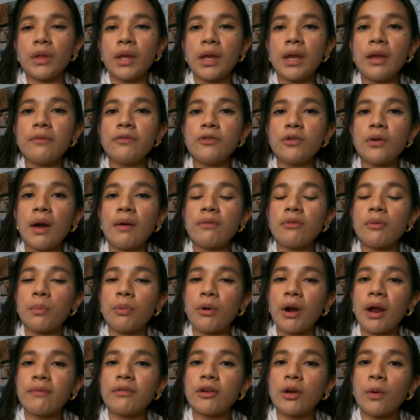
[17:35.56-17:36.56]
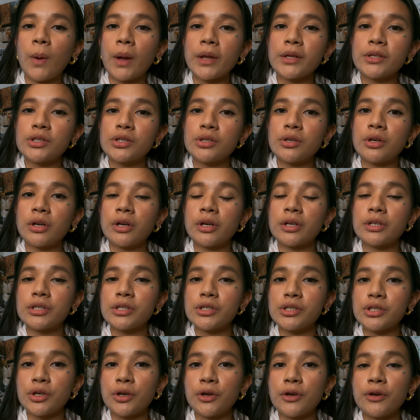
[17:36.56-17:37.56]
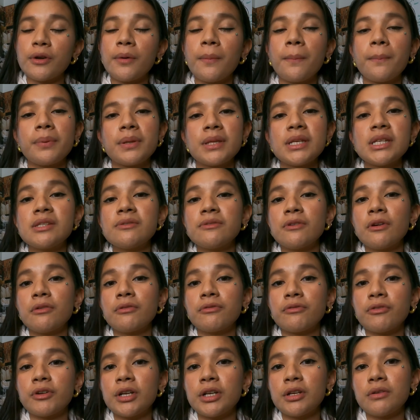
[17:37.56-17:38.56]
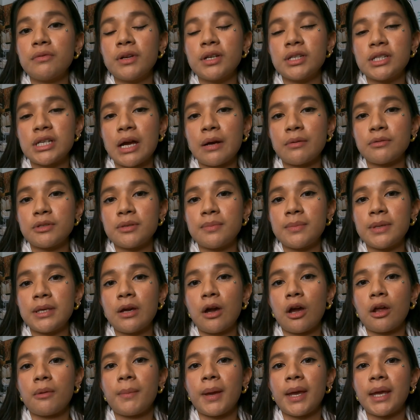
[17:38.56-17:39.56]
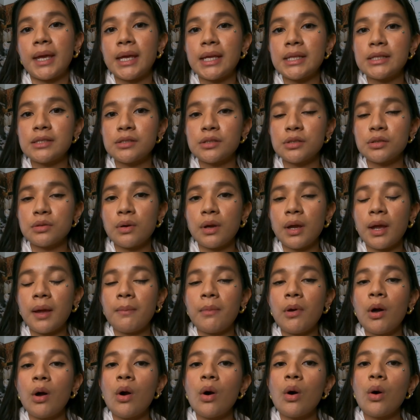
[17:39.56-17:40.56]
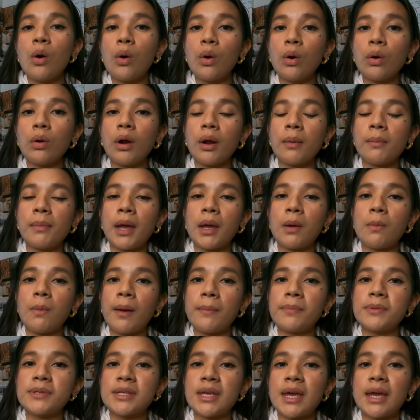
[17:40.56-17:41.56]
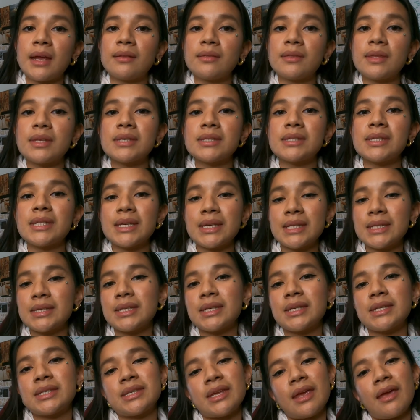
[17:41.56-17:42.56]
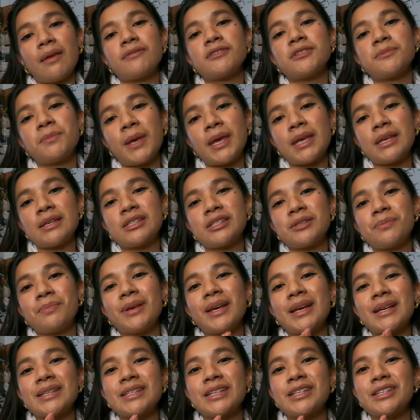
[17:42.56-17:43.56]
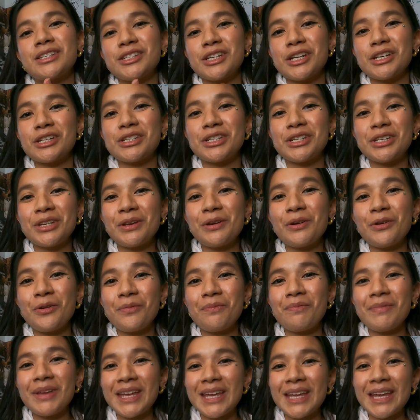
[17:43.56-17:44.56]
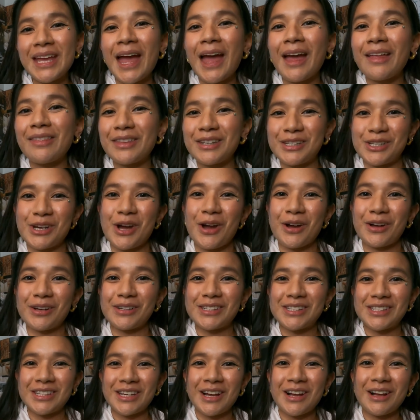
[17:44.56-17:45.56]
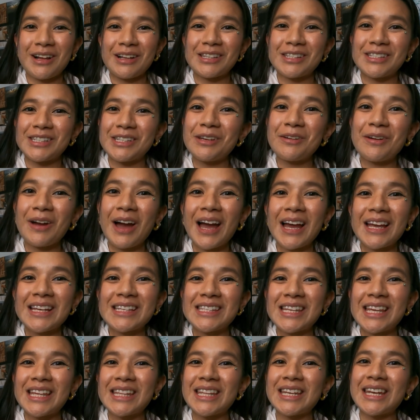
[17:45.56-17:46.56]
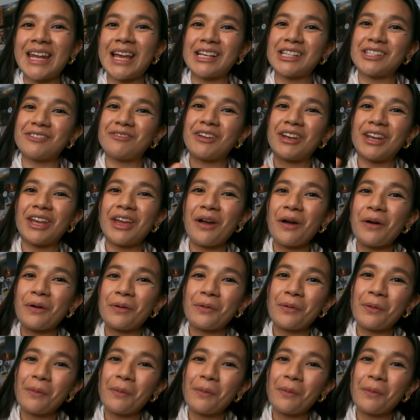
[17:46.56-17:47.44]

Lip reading: If you have a private question or concern, please feel free to reach out to me on my Instagram or on my website. This is a safe space because it's just you, me, and the dogs. I'll see you guys in the next video.